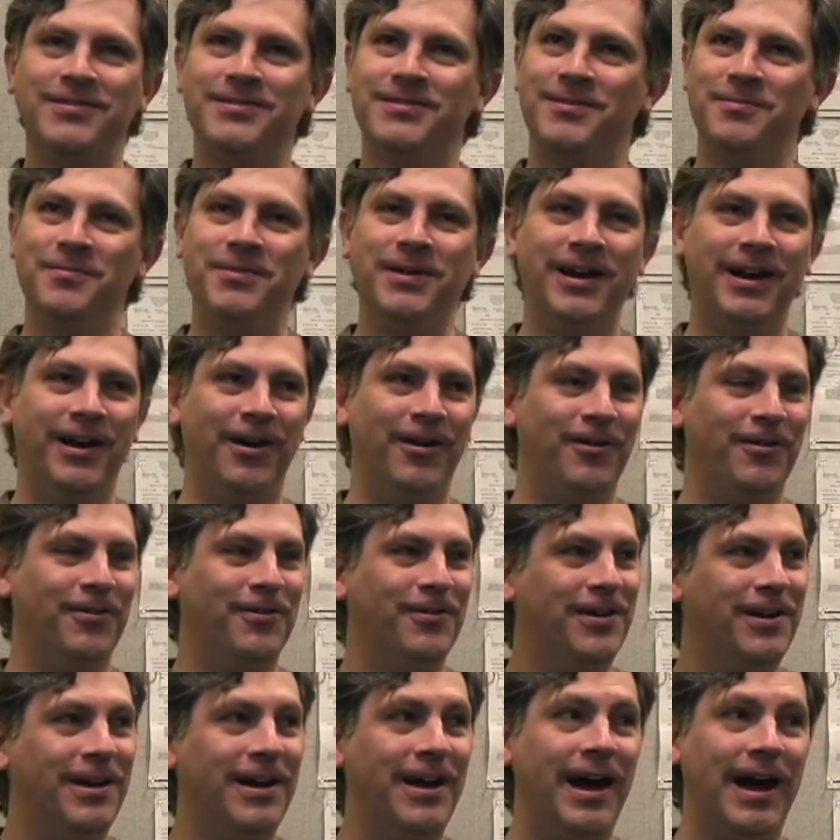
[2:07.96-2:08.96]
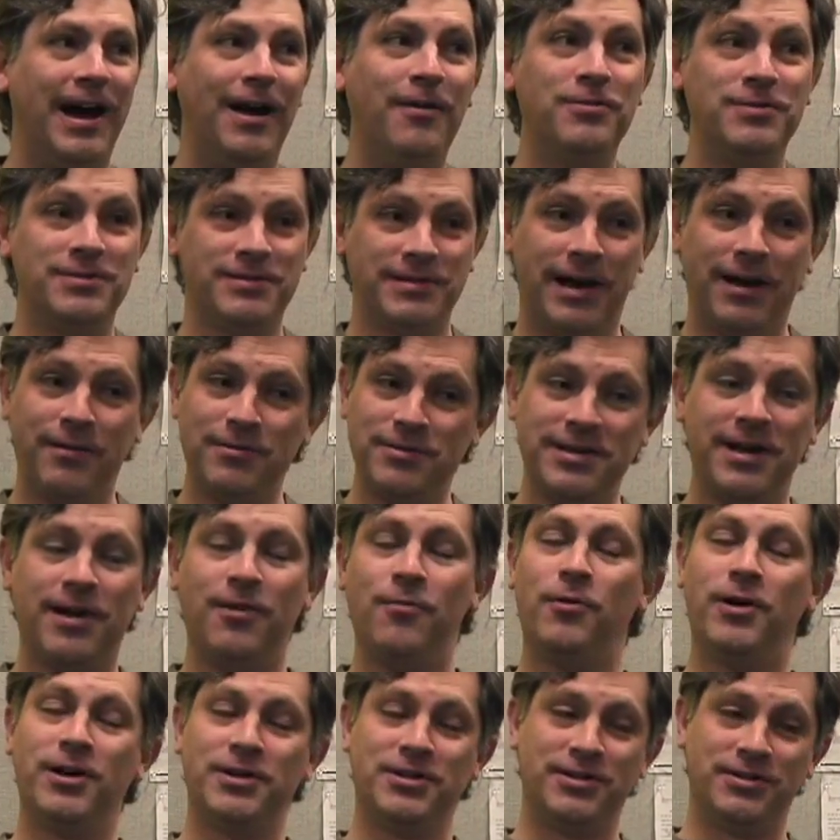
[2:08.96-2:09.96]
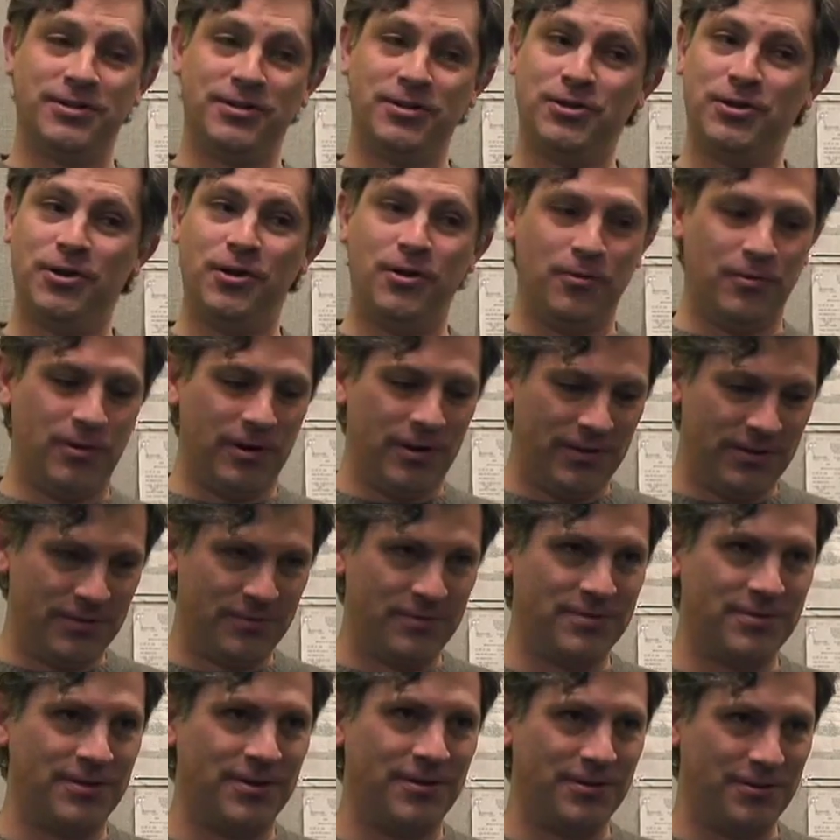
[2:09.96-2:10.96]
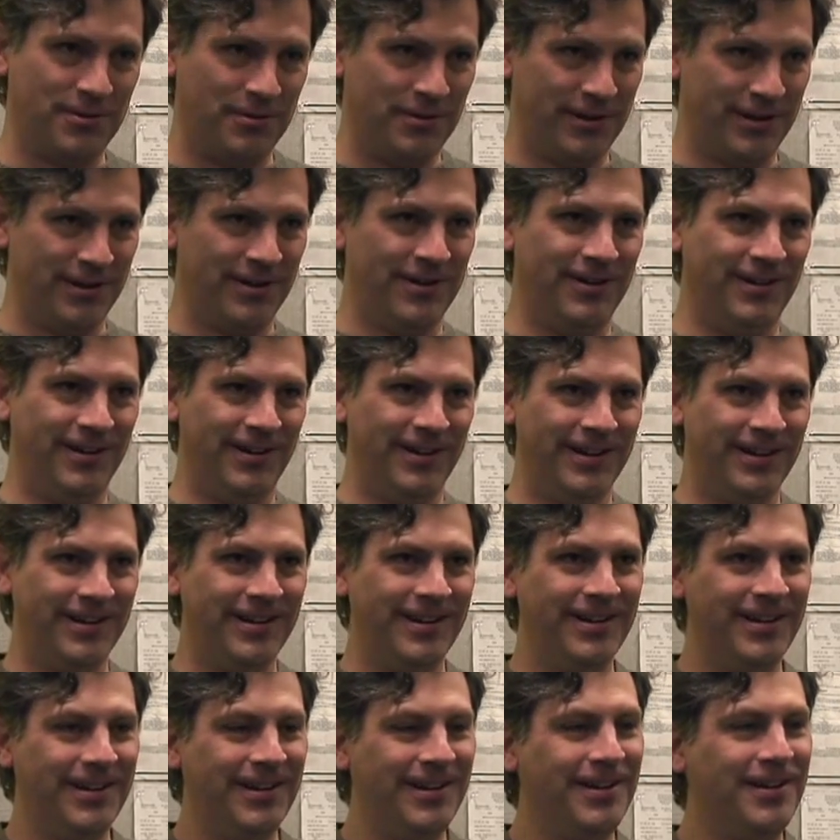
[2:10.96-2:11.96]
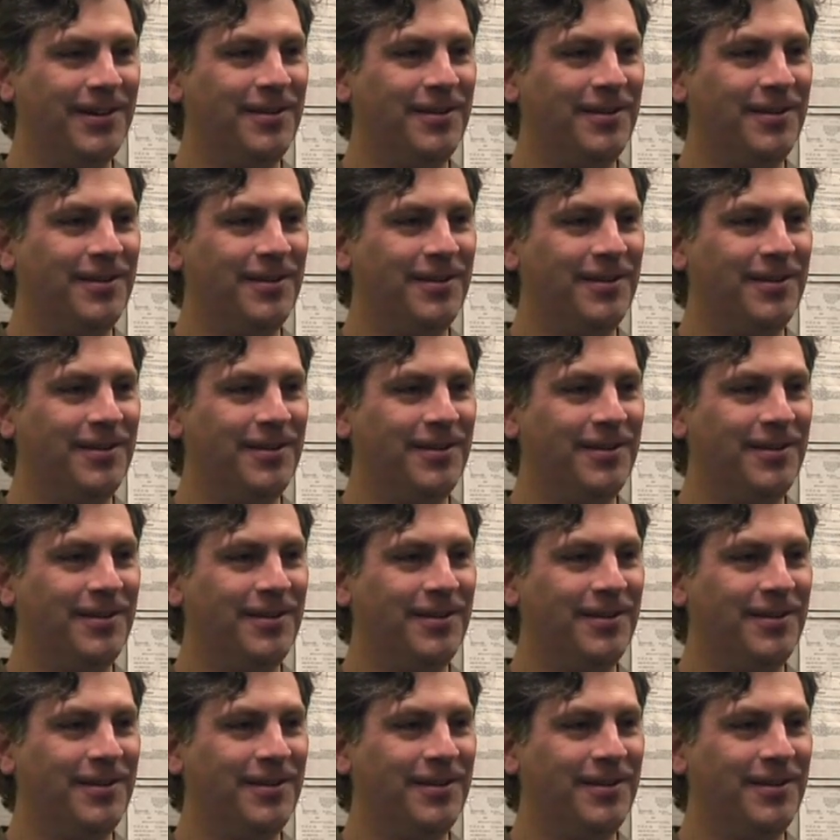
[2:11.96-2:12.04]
somehow I was I was out watching the show while this was all going on,